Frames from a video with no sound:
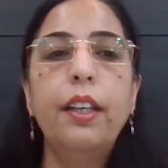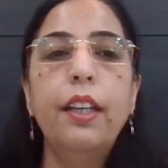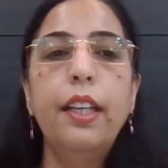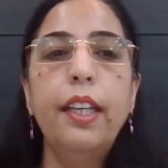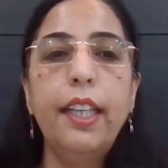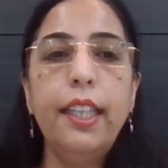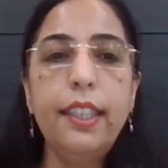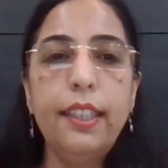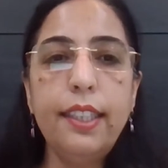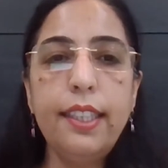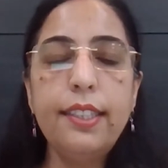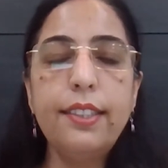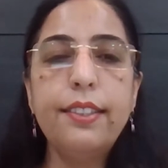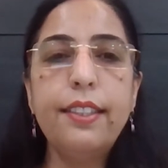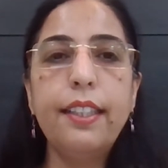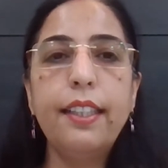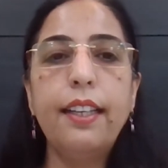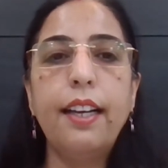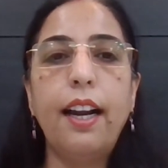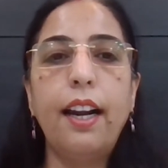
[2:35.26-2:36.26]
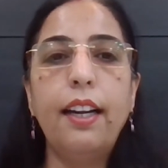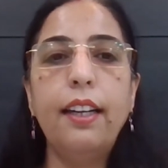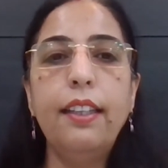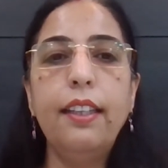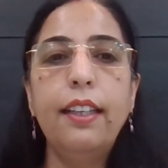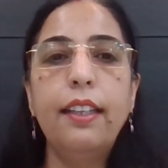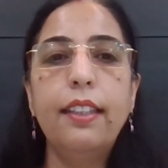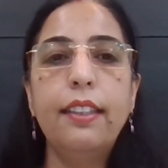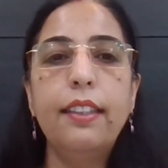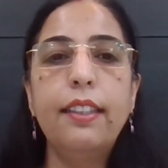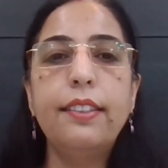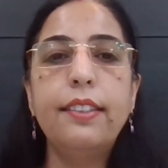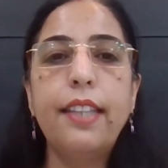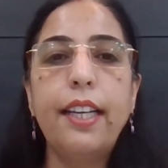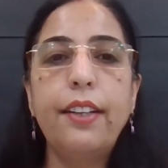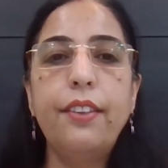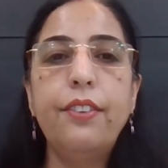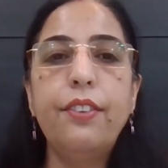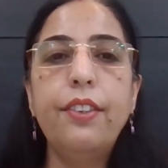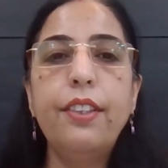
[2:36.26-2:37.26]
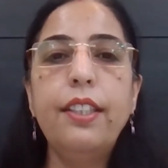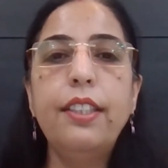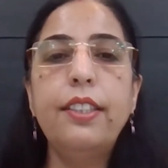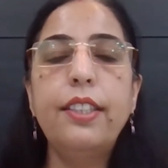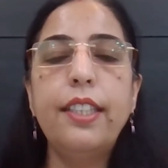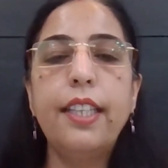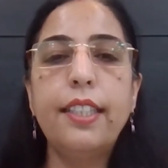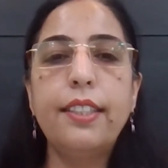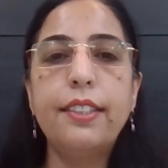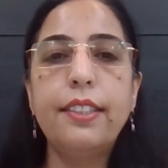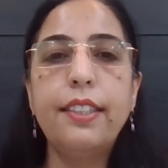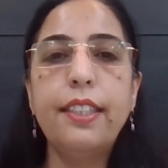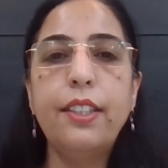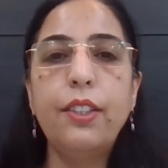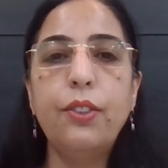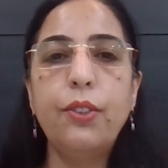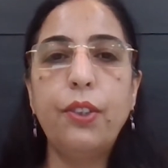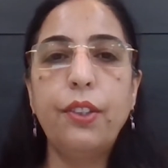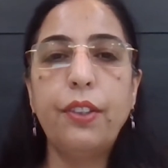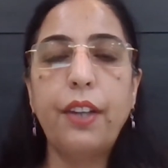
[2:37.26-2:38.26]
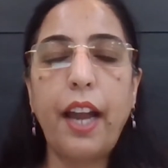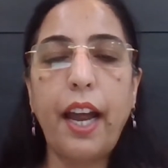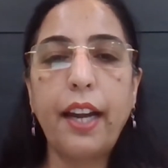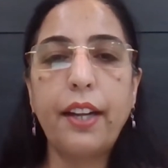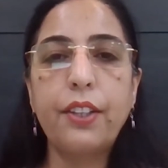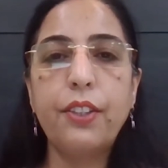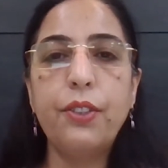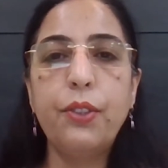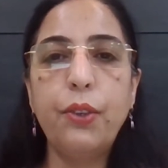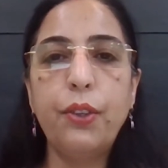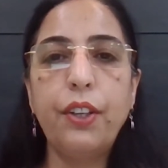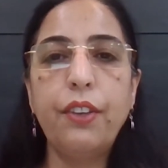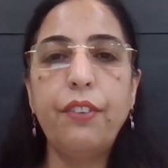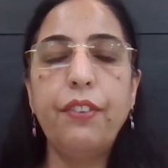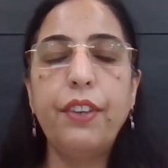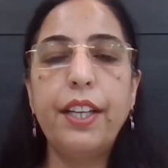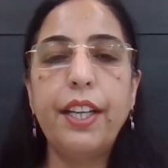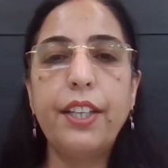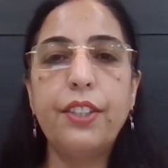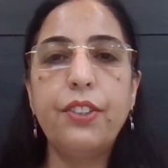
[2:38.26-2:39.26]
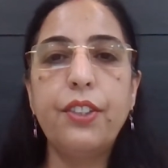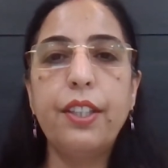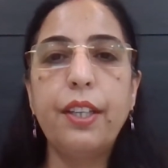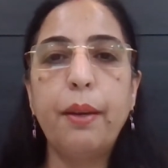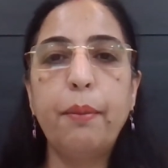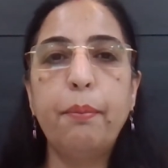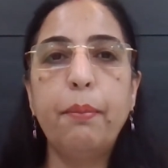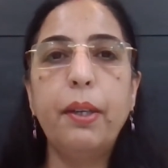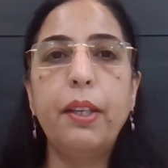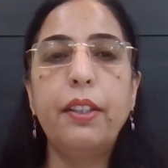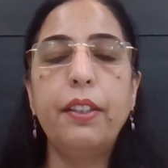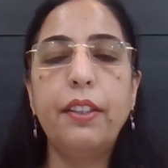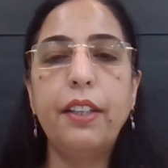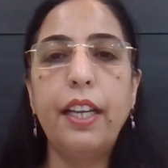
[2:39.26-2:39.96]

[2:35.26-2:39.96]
In this regard, the Central GST Act Notification number